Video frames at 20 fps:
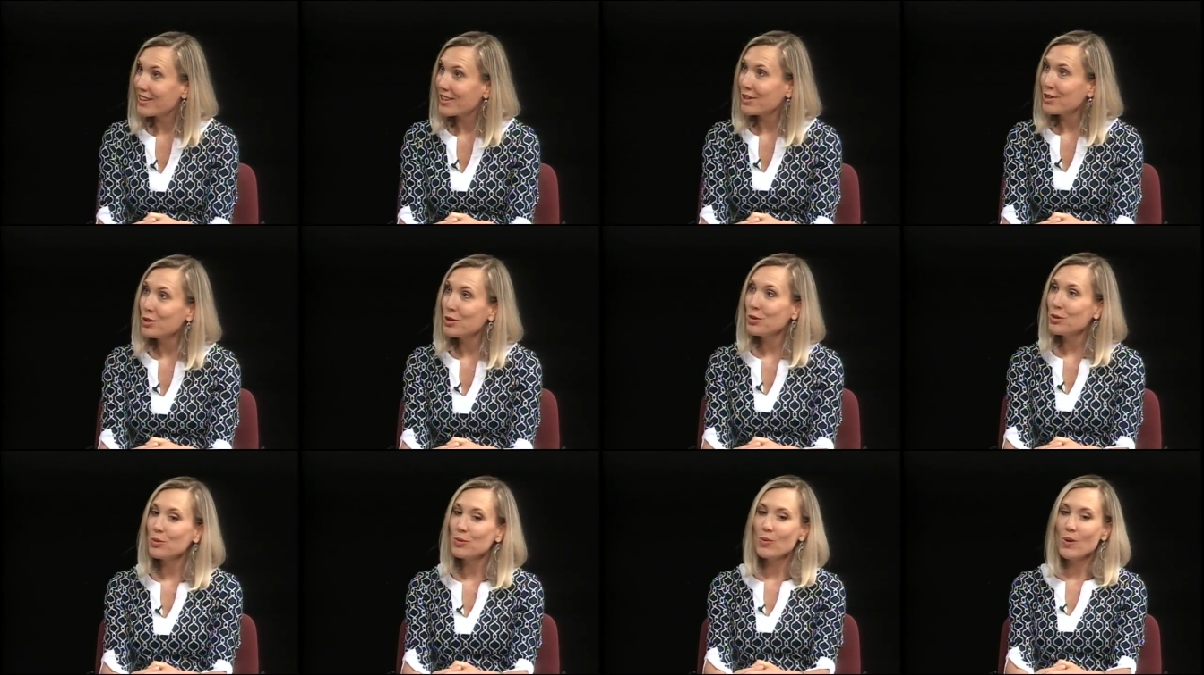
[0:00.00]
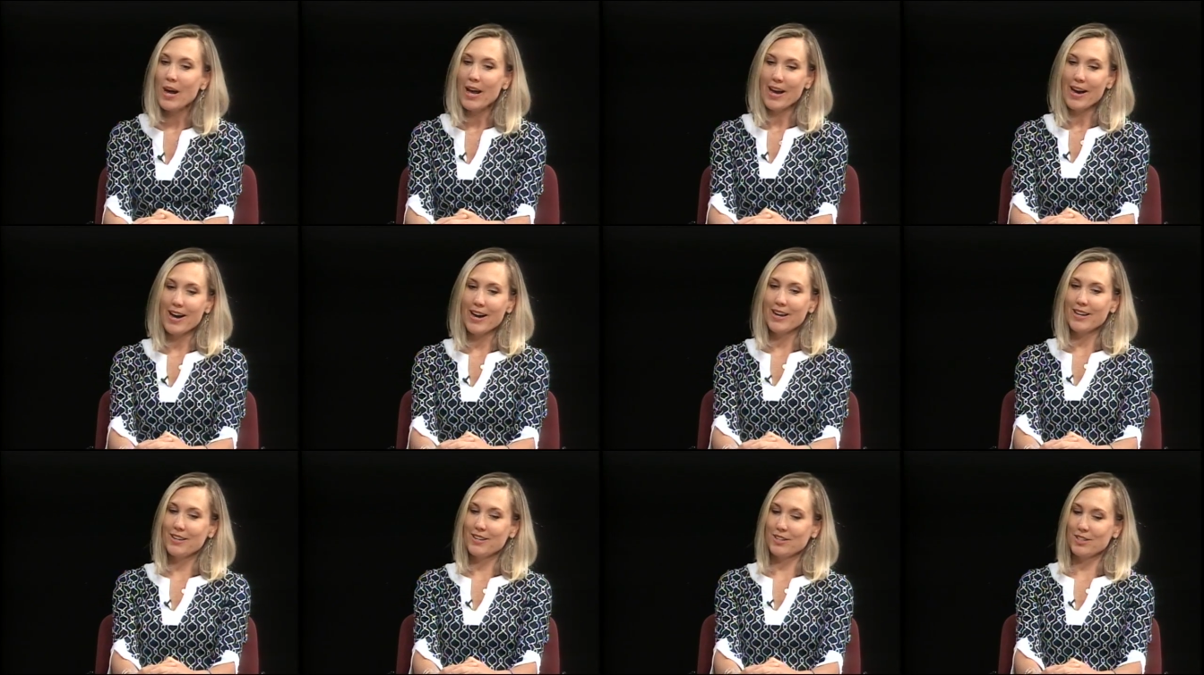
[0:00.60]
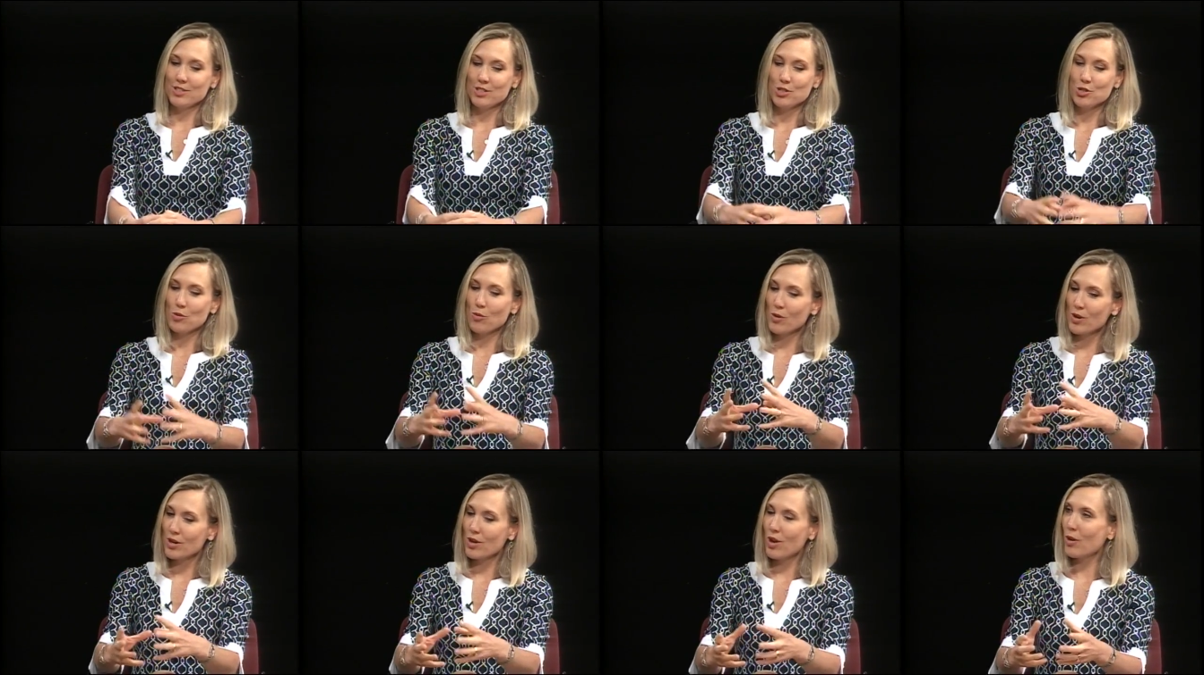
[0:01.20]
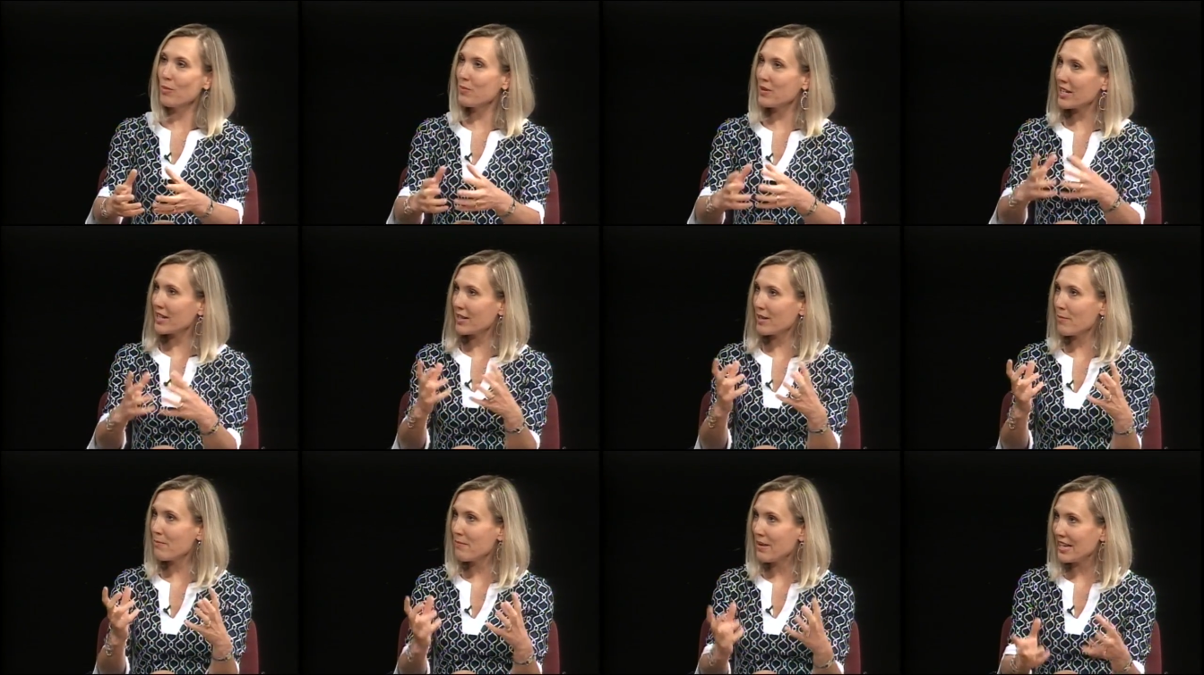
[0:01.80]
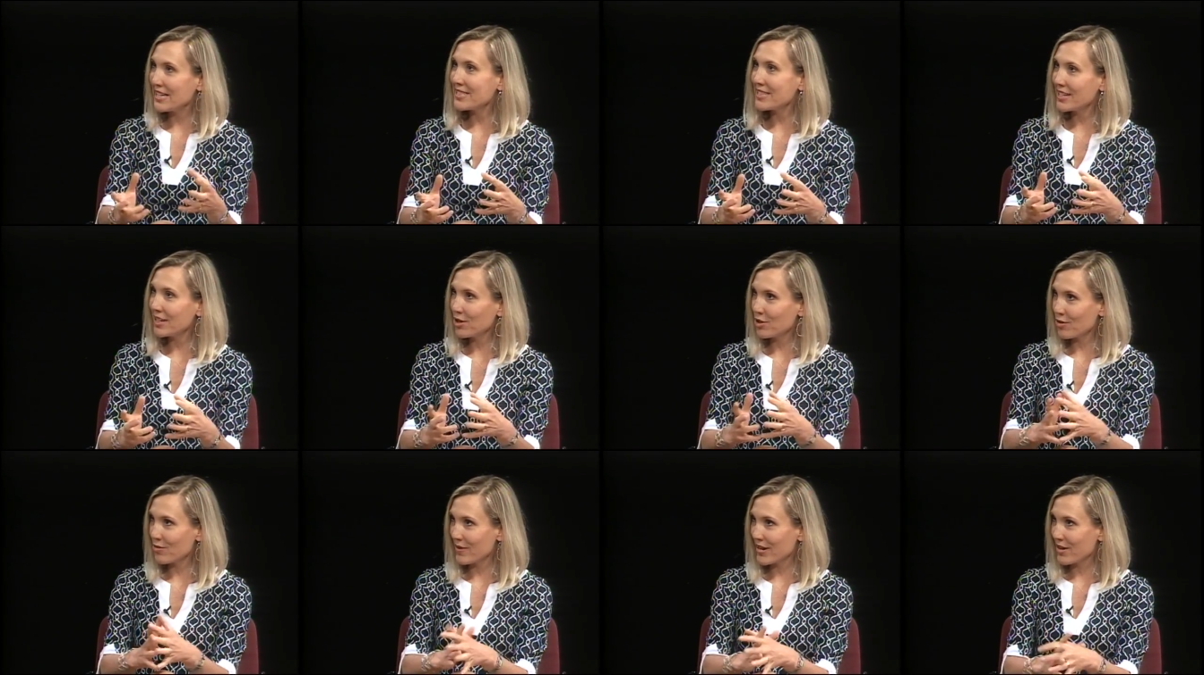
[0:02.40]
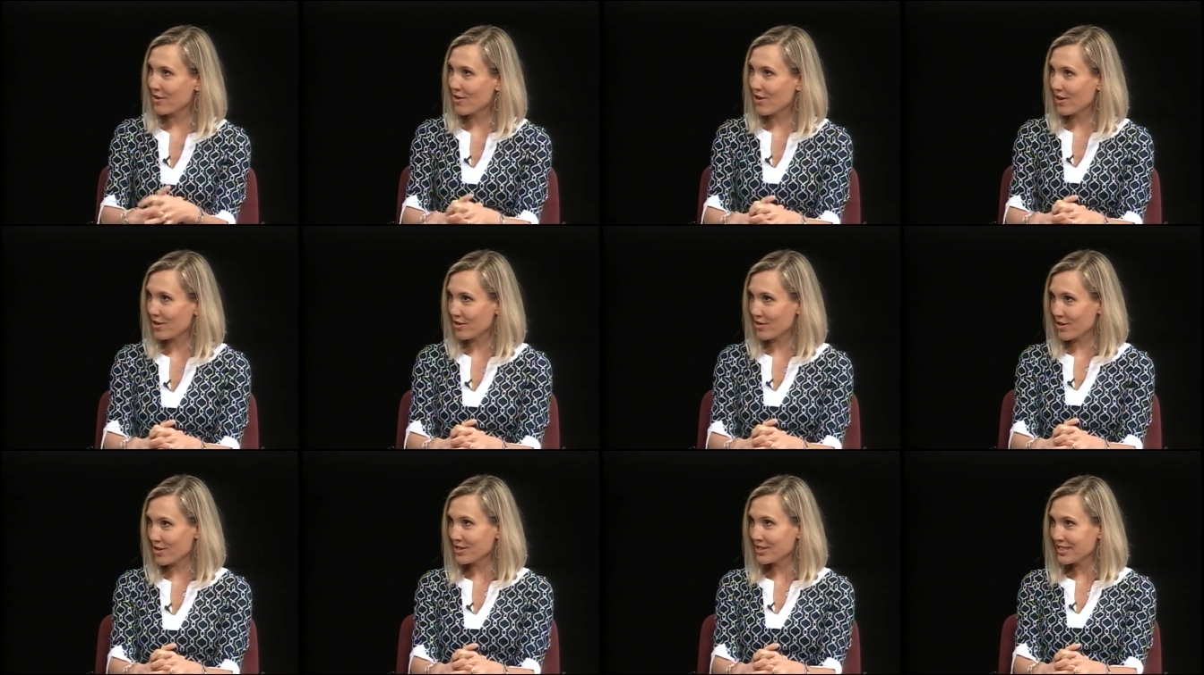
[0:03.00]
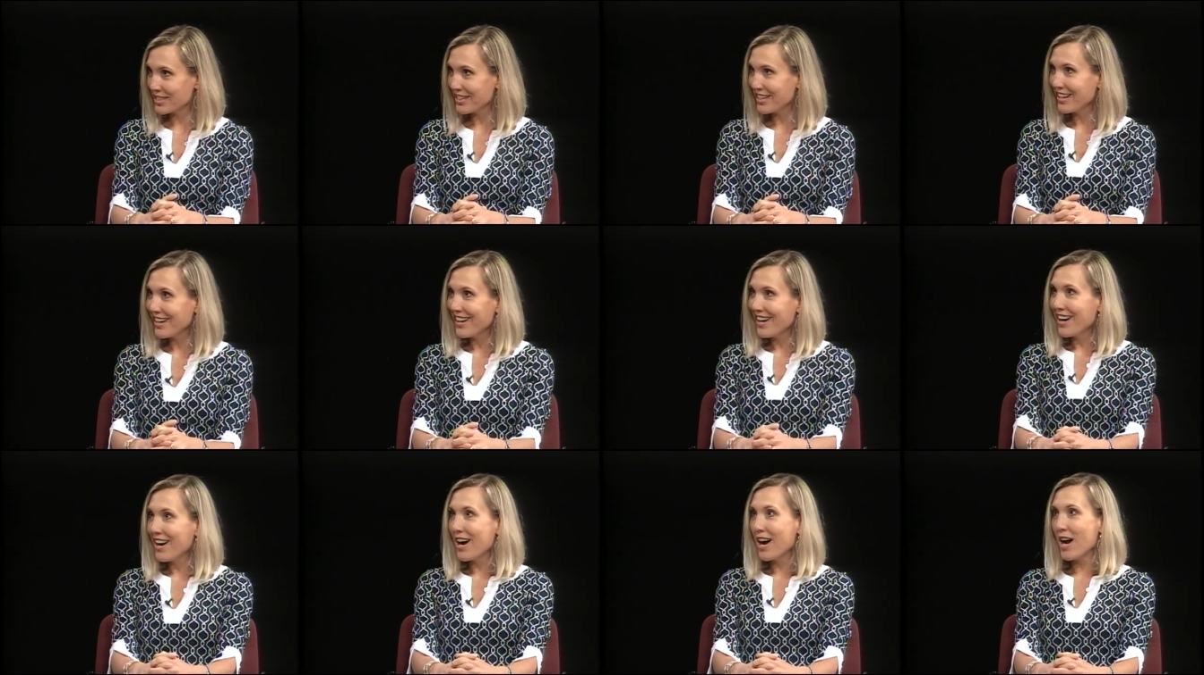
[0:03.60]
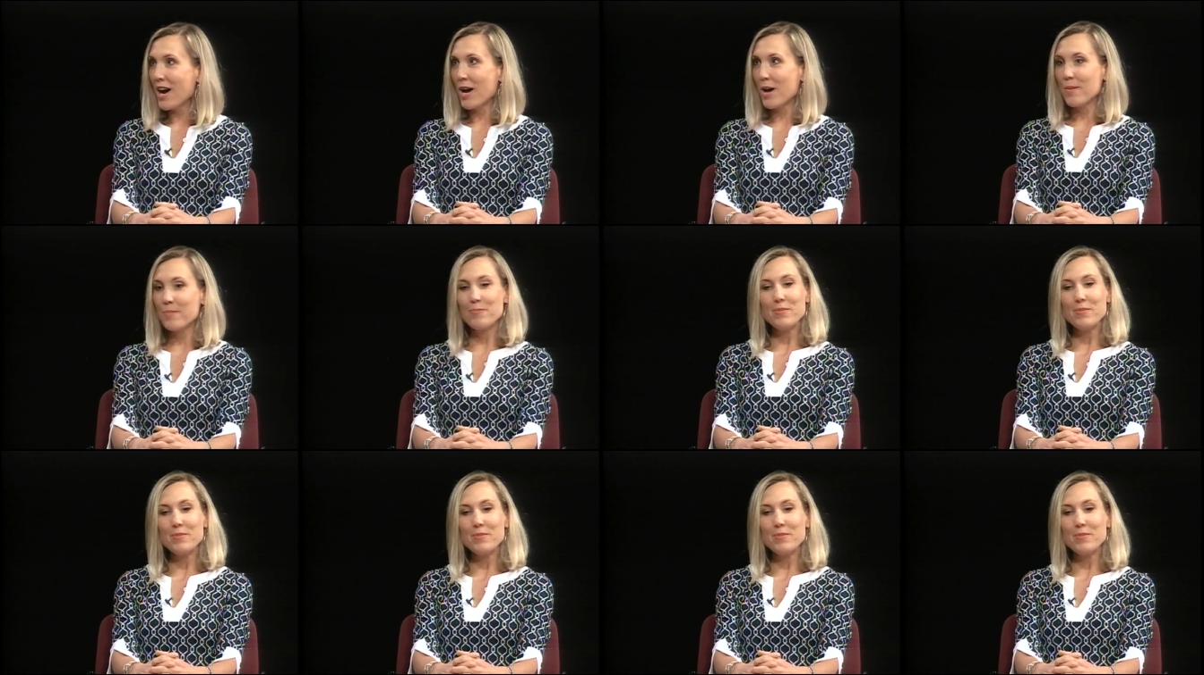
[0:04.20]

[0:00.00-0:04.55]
who had a short, albeit amazing career on earth, and